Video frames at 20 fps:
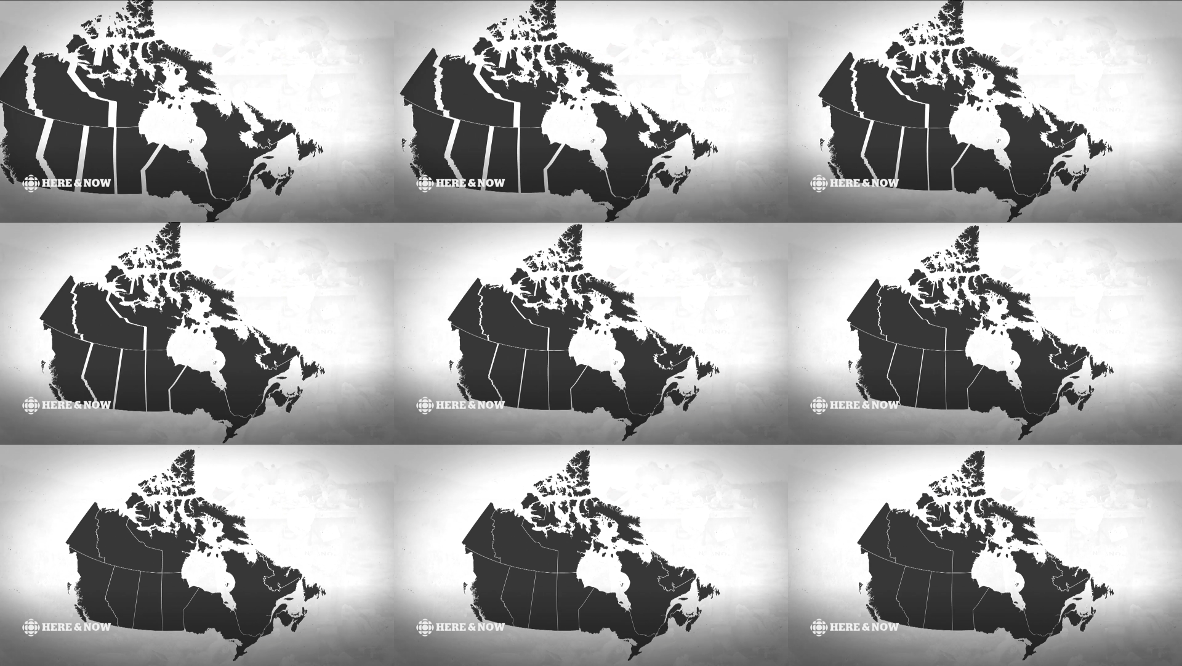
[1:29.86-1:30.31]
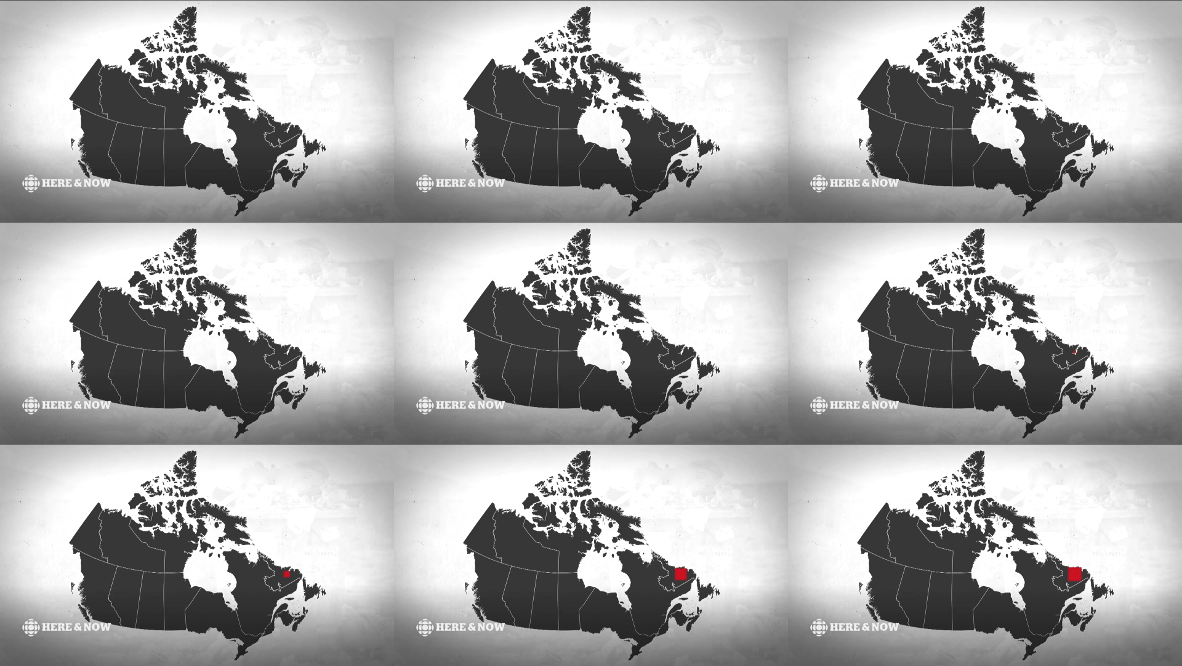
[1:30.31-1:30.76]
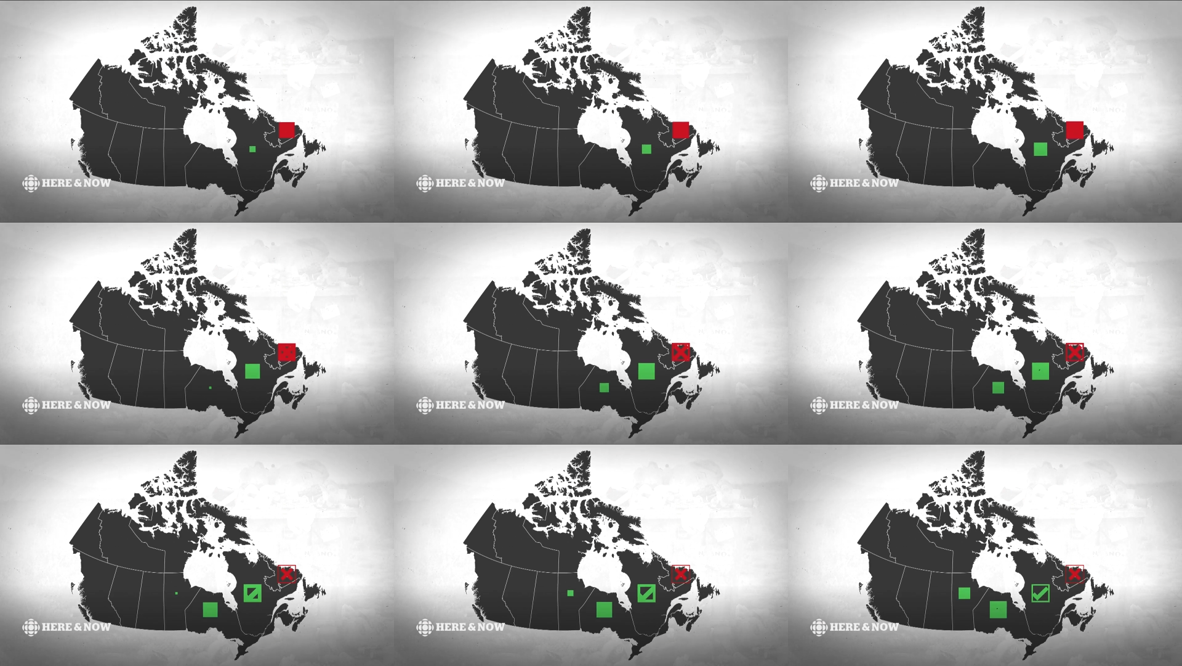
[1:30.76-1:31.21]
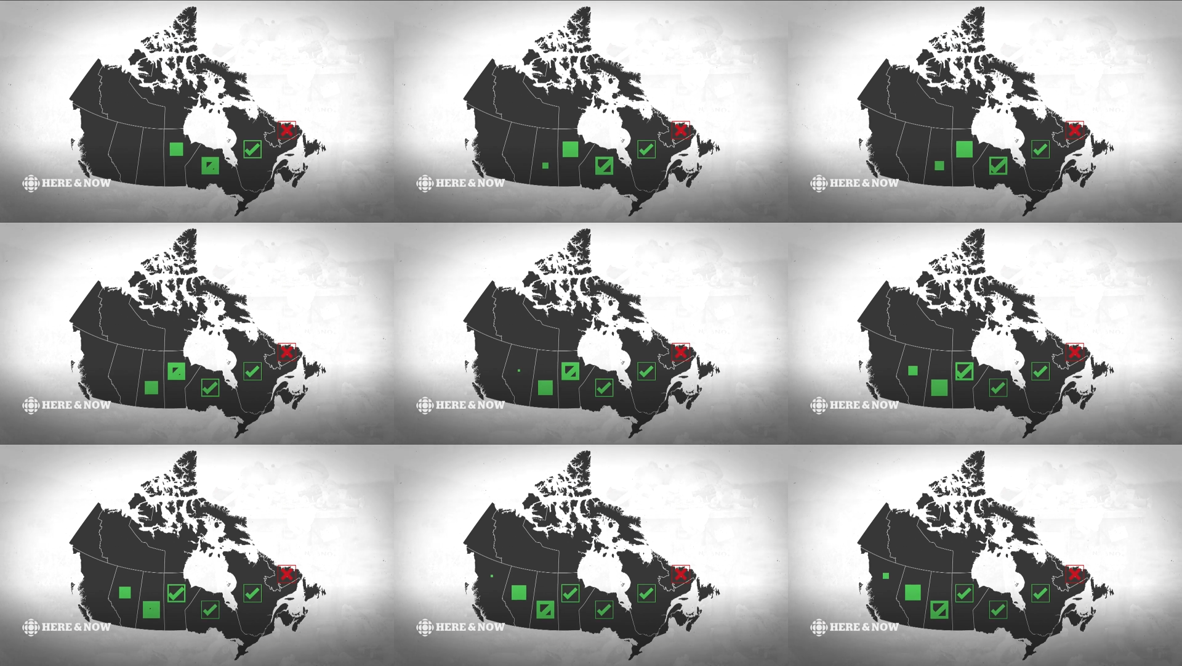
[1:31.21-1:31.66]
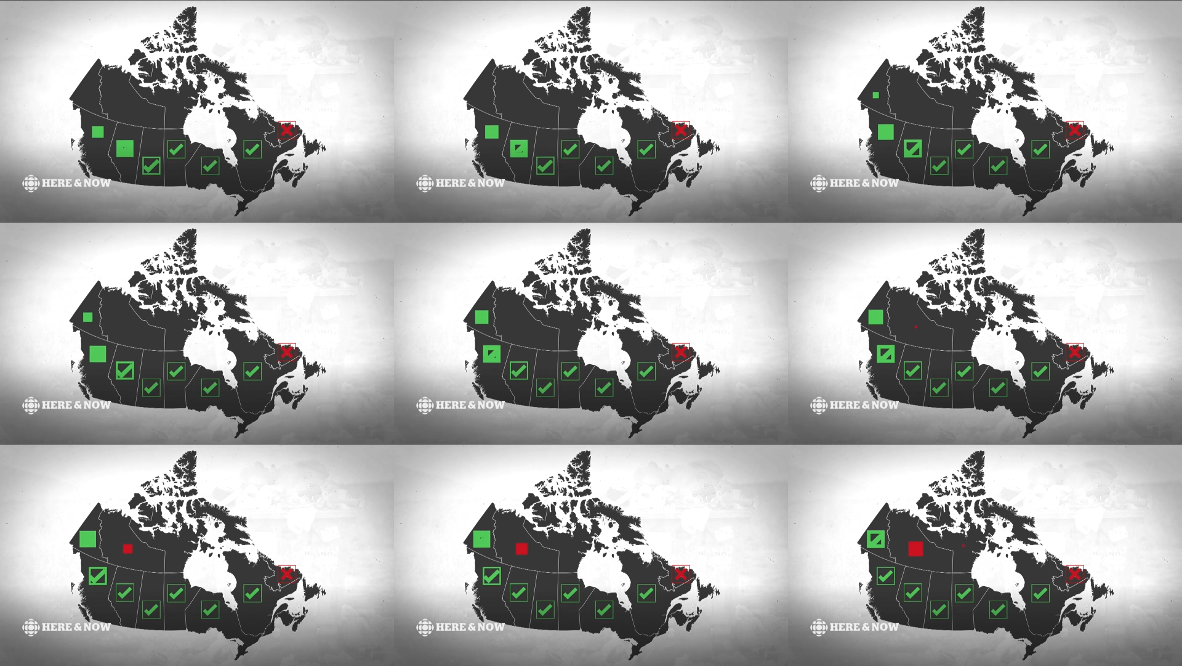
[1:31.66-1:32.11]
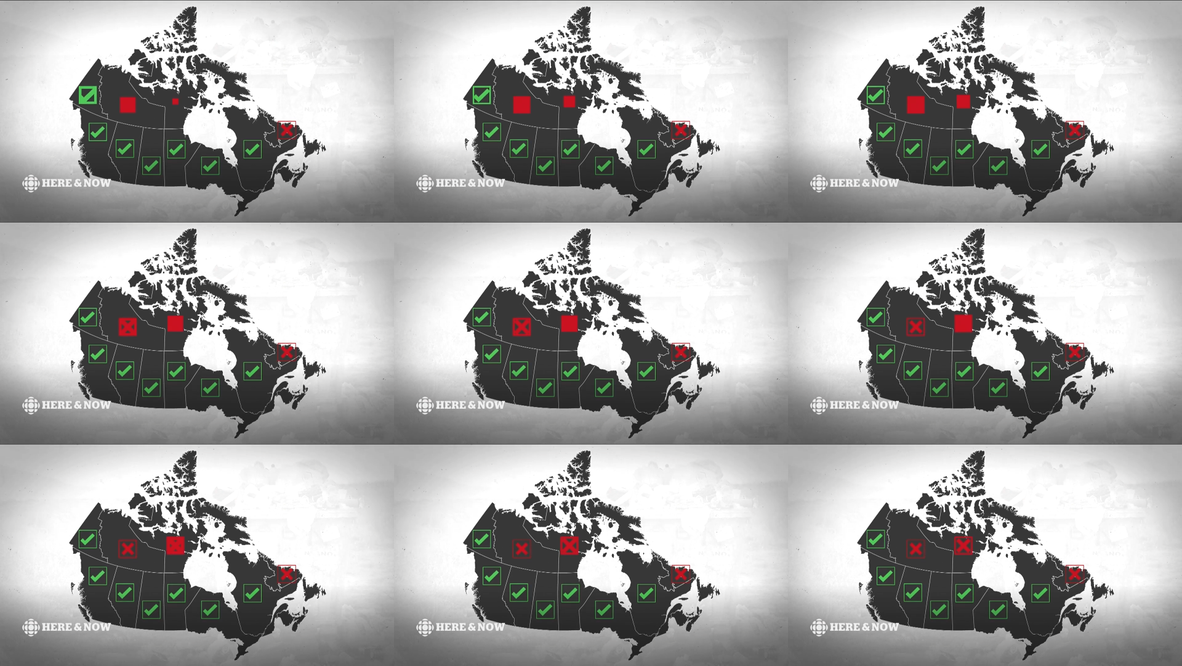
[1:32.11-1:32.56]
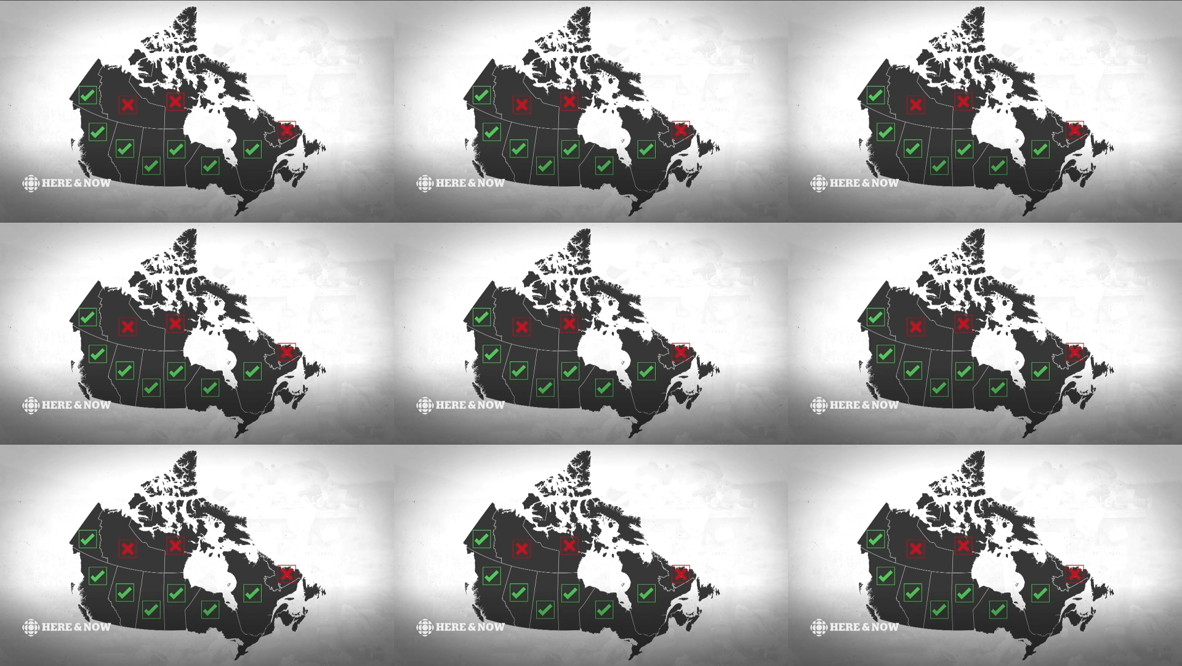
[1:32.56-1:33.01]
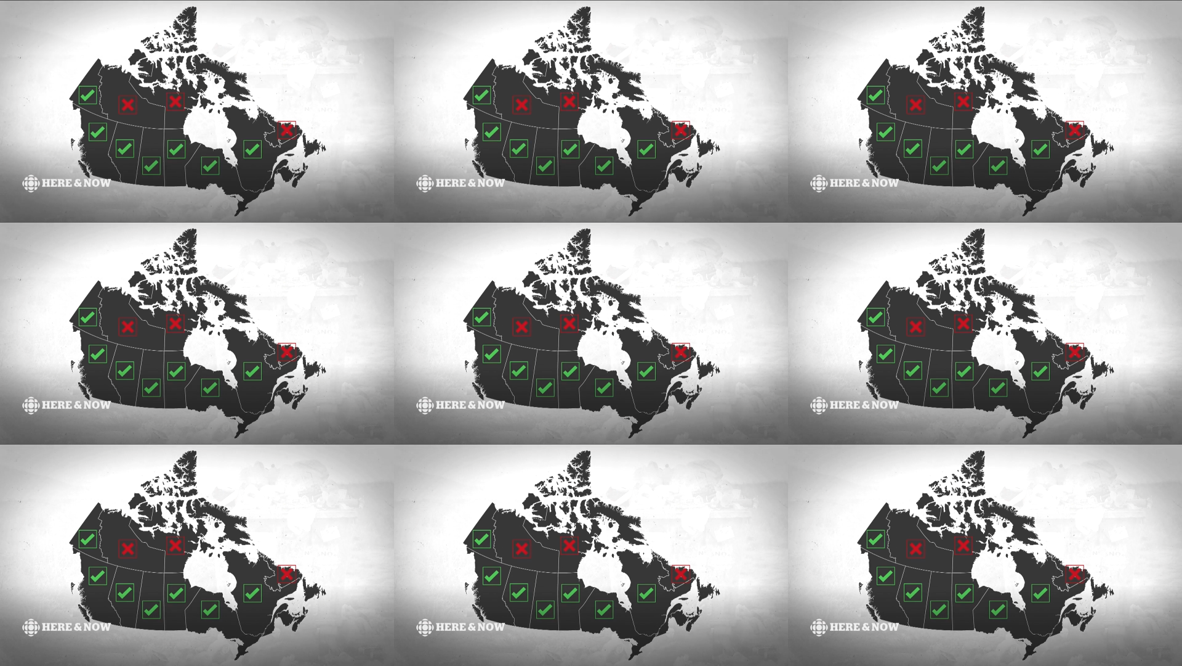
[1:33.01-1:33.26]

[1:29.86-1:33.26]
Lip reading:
(no speaker visible)